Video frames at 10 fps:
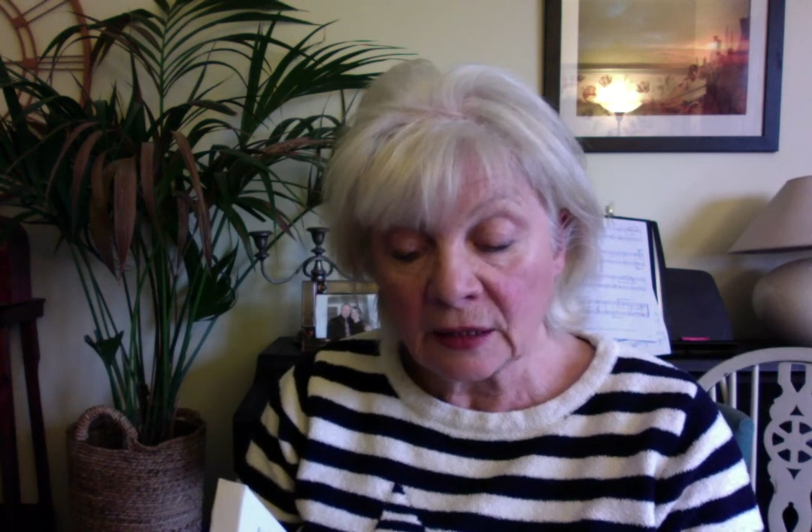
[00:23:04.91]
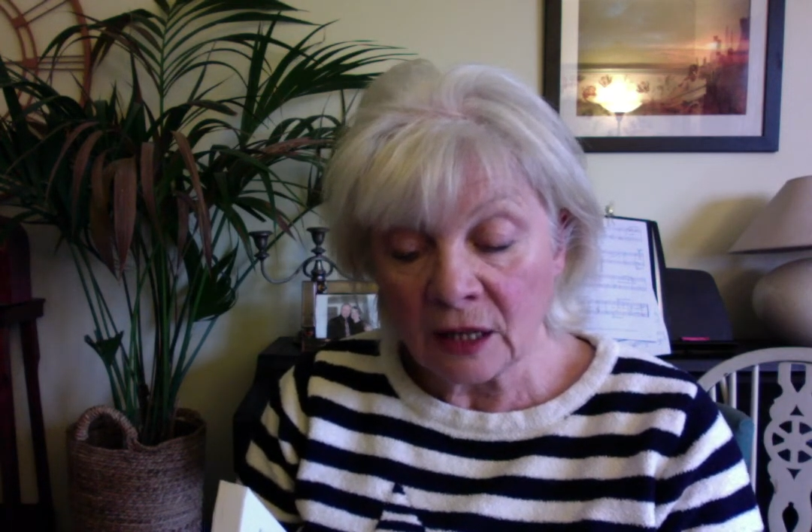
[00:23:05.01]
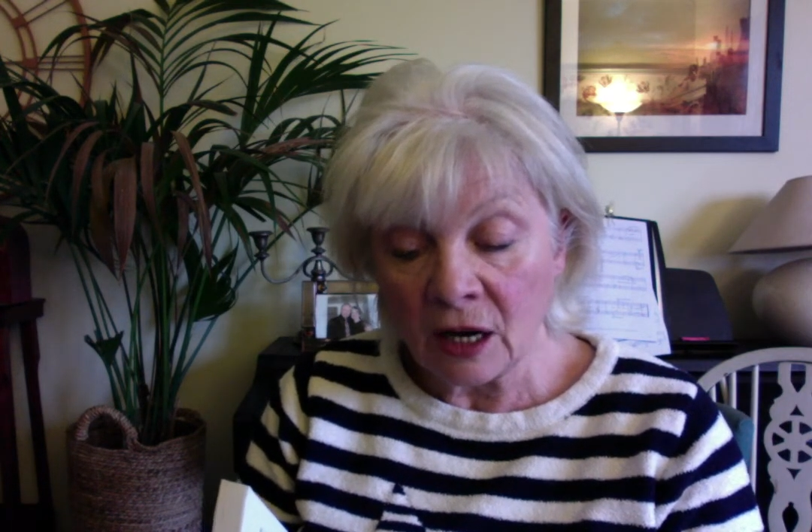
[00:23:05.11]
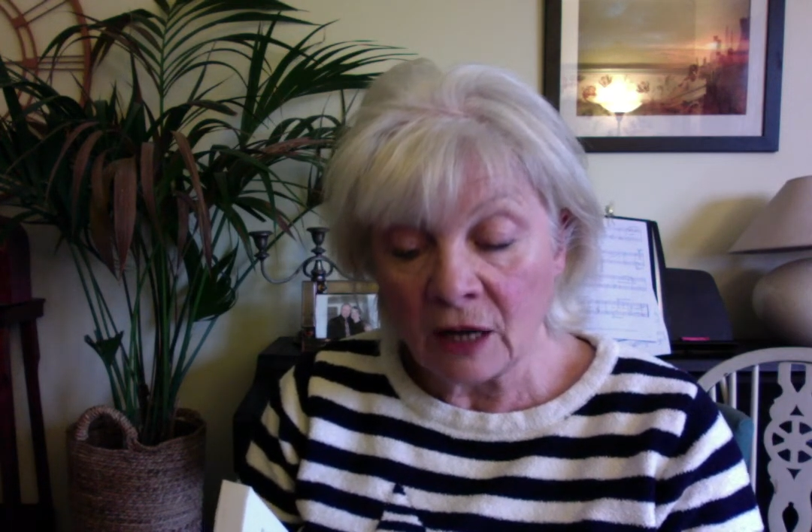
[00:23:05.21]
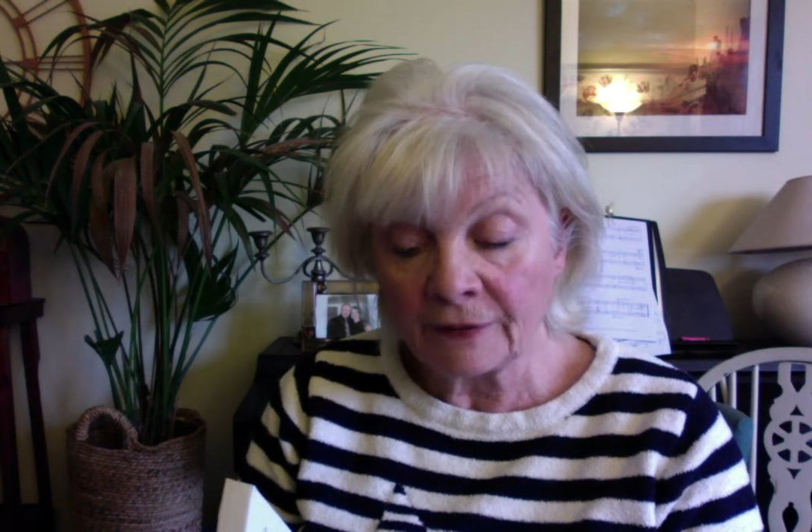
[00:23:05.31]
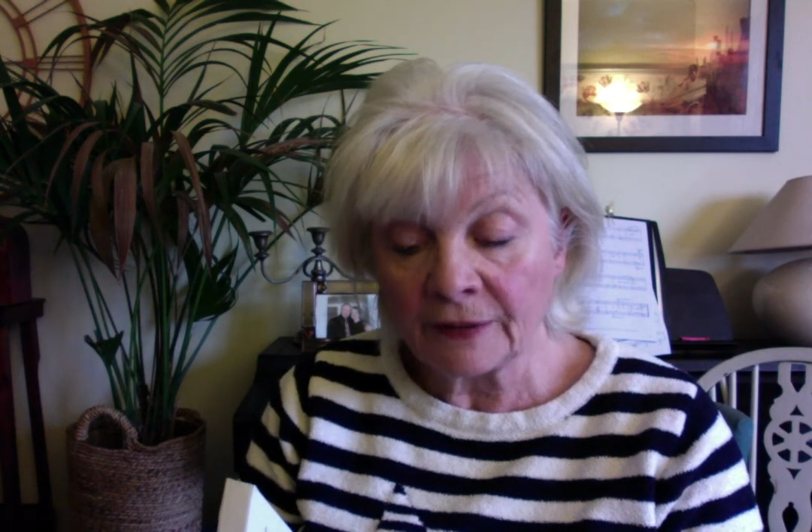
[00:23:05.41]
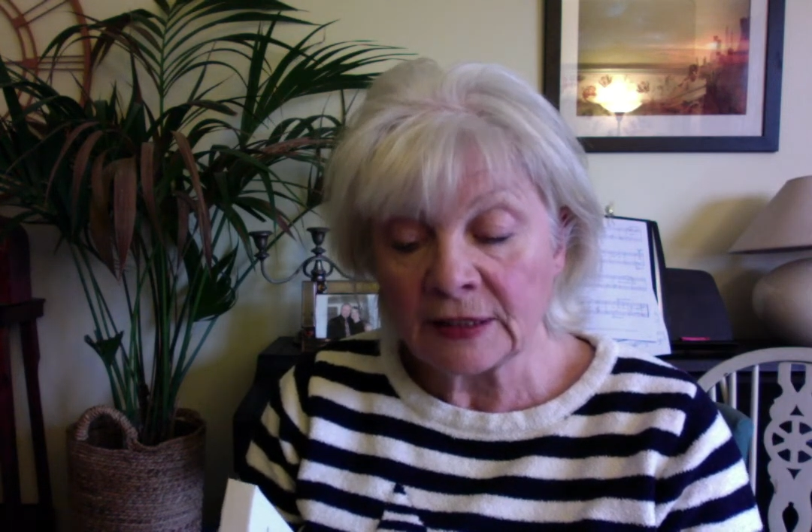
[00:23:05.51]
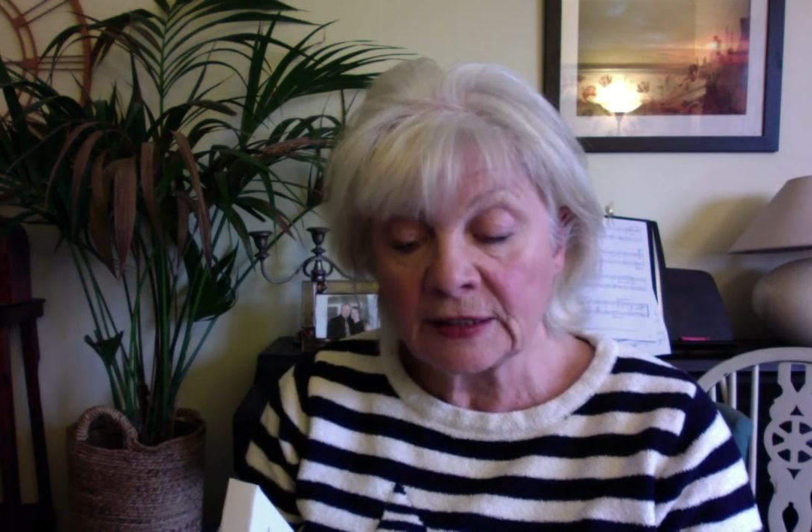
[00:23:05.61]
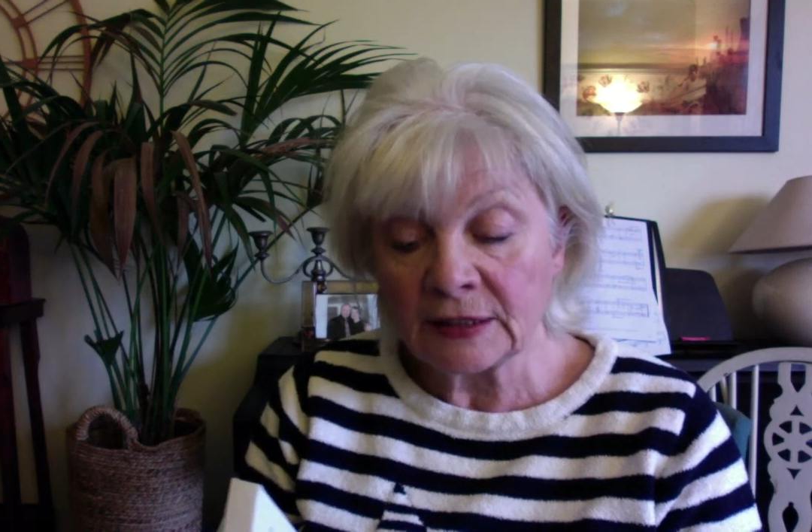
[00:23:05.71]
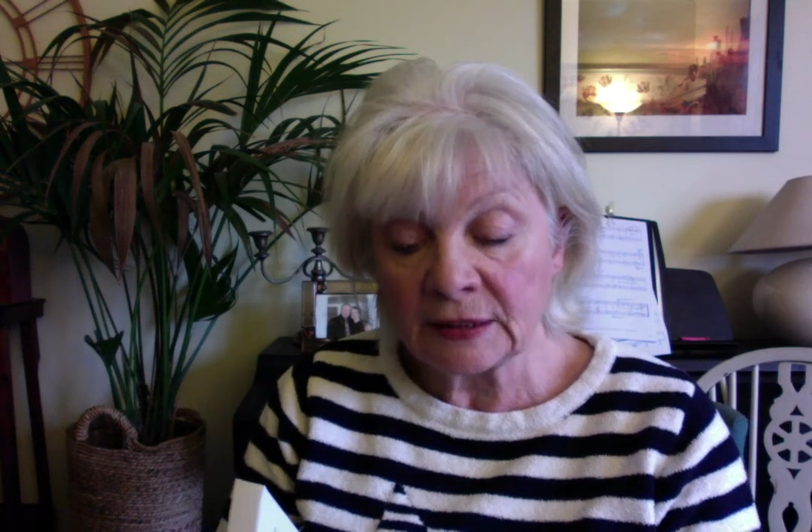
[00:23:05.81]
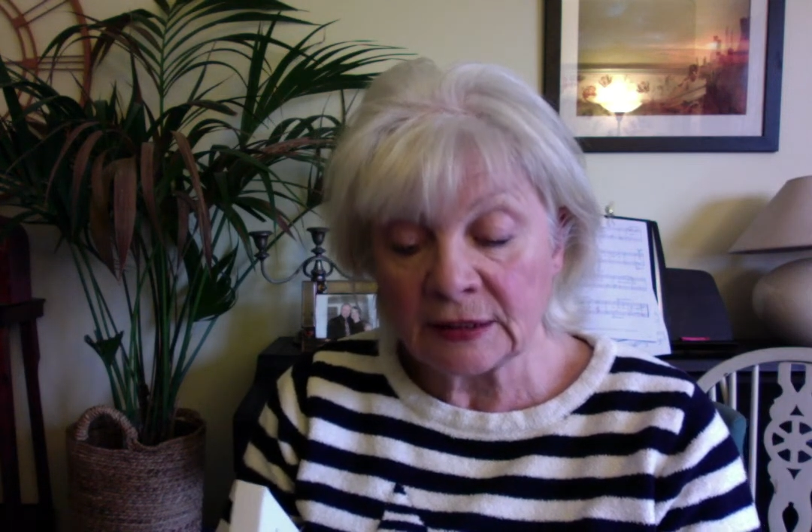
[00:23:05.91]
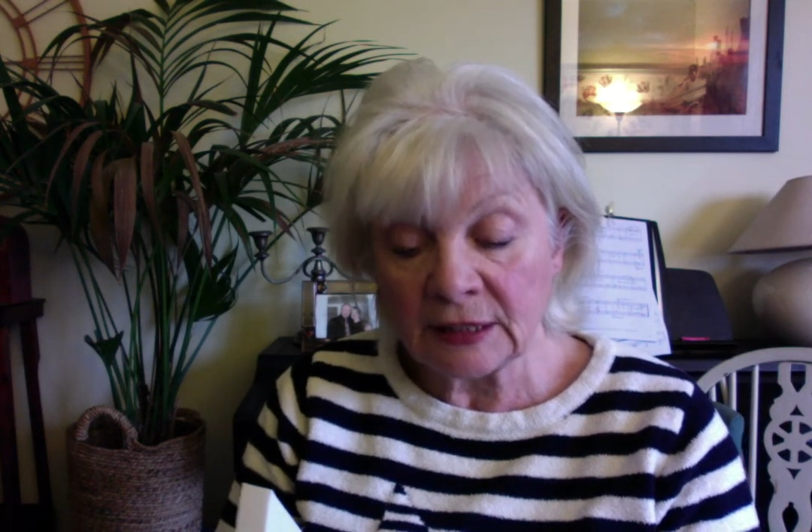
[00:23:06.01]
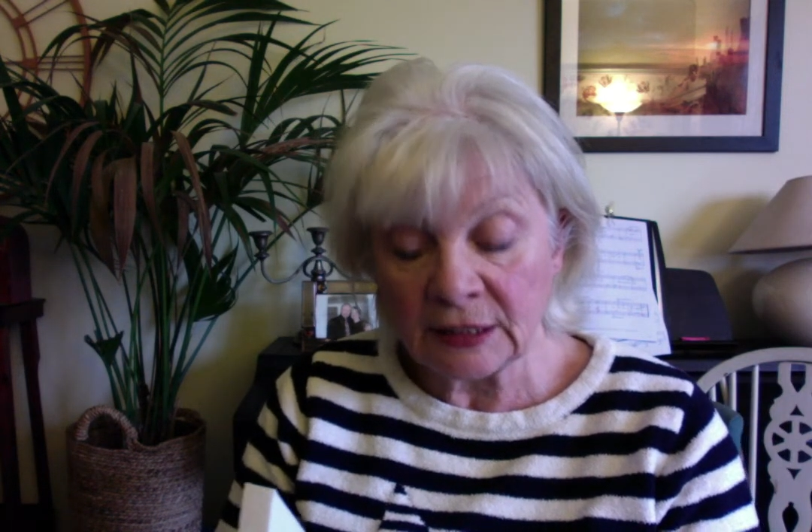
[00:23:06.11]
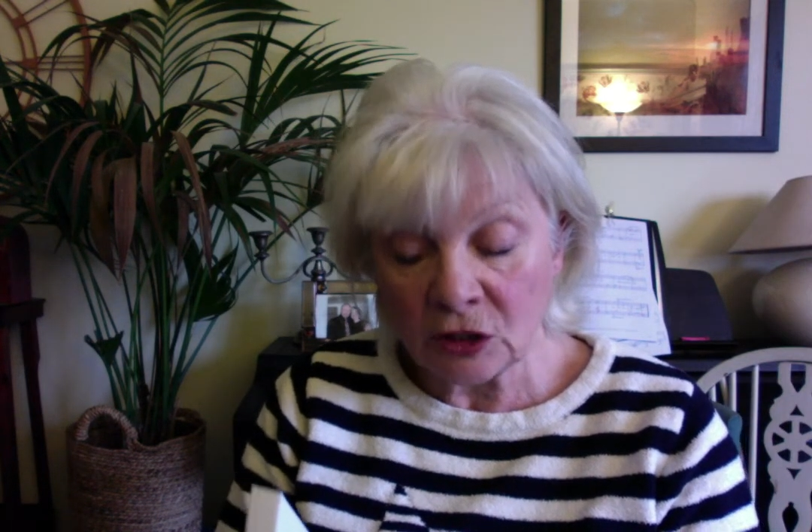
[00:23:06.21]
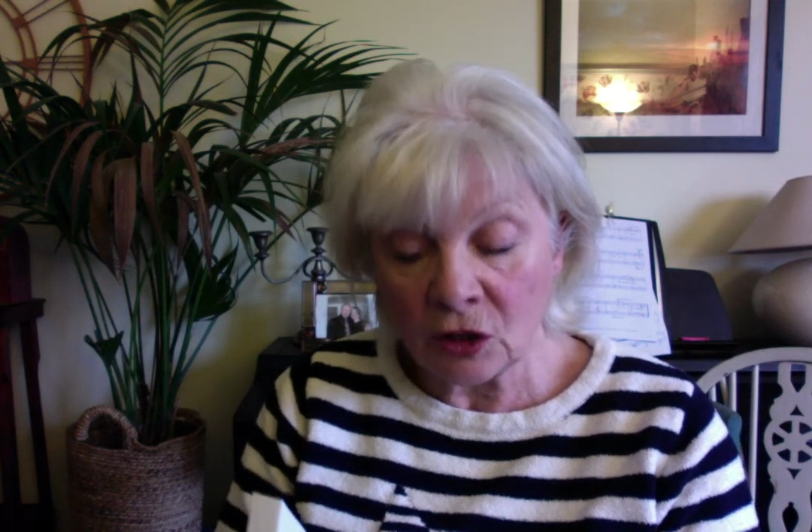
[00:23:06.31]
half did
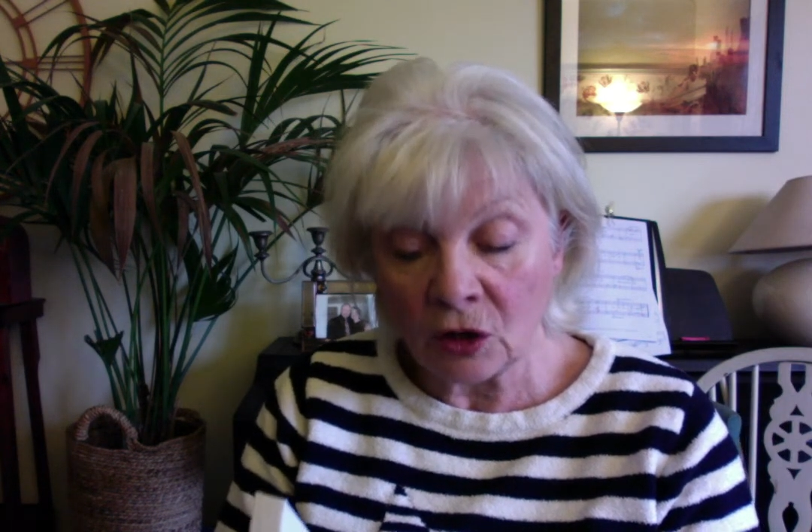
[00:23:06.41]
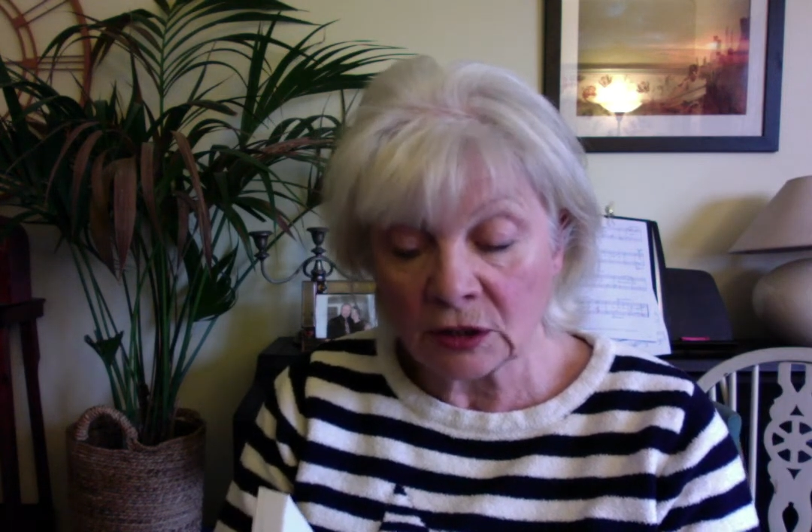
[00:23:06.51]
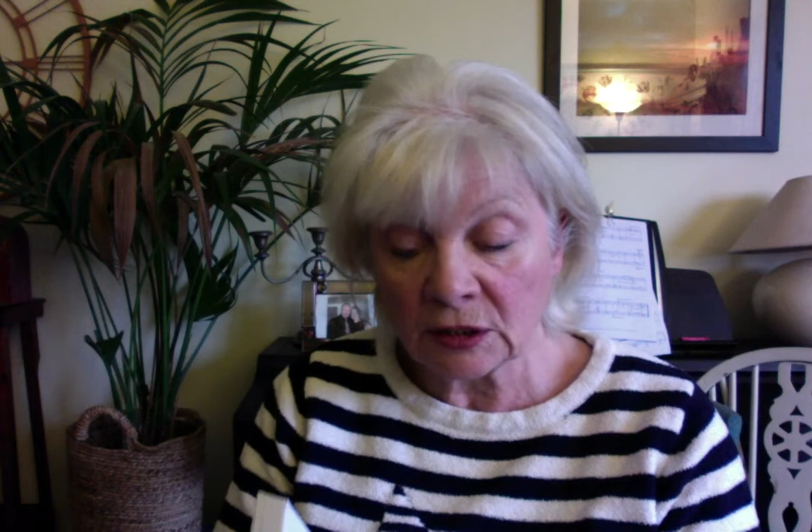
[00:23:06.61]
not.